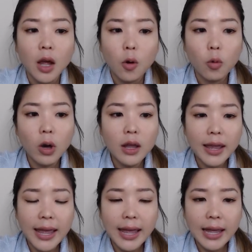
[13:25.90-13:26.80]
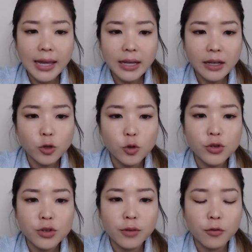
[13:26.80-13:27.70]
Well, A
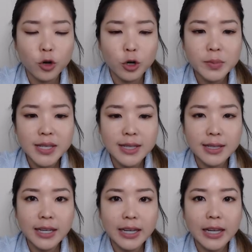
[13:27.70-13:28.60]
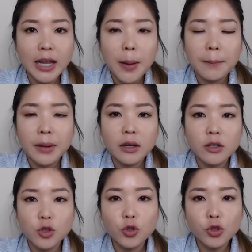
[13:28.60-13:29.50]
used the verb see
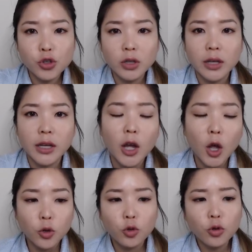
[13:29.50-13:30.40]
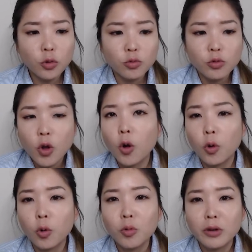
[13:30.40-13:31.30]
because usually you don't
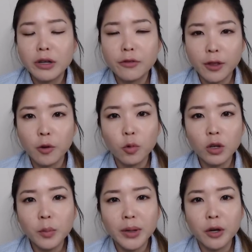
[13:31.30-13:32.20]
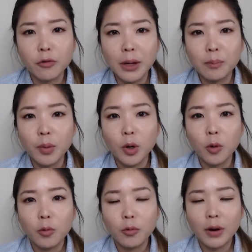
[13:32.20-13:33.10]
know if there will be a rainbow,
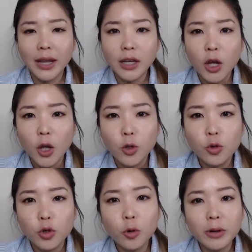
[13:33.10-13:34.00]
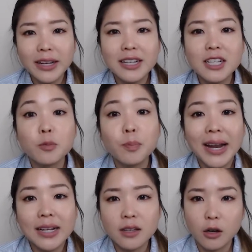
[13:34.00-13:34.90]
right? You don't
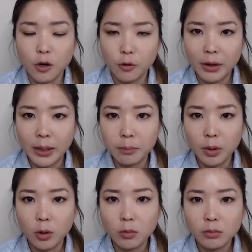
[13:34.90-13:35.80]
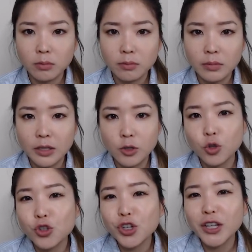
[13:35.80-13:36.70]
expect a rainbow. It's
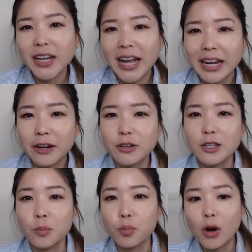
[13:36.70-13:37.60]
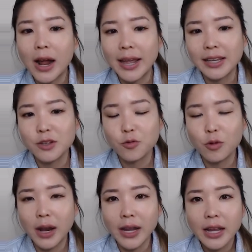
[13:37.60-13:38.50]
usually kind of a surprise,
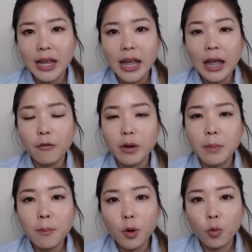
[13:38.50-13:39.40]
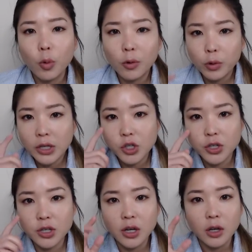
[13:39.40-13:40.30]
right? And remember, when we
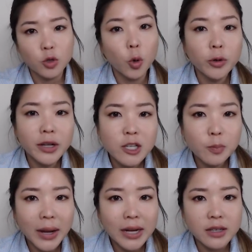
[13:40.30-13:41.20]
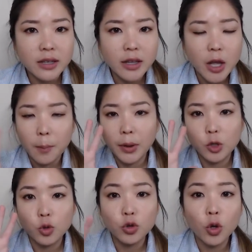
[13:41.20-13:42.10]
just don't expect it, but
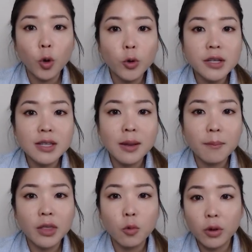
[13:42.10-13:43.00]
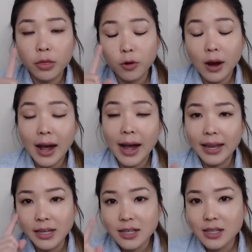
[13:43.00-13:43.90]
you notice something with your
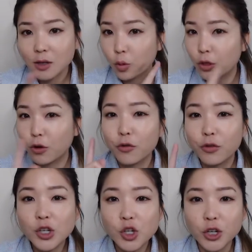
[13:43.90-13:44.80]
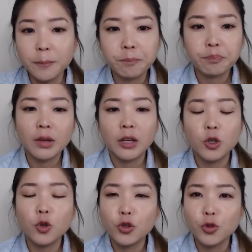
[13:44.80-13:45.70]
eyes, with your vision,
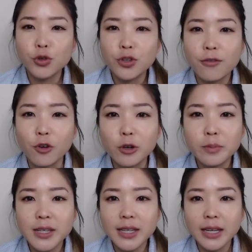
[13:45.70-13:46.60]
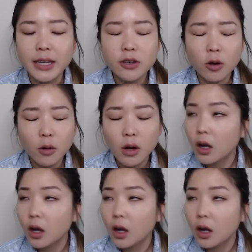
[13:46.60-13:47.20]
you use the verb see. So,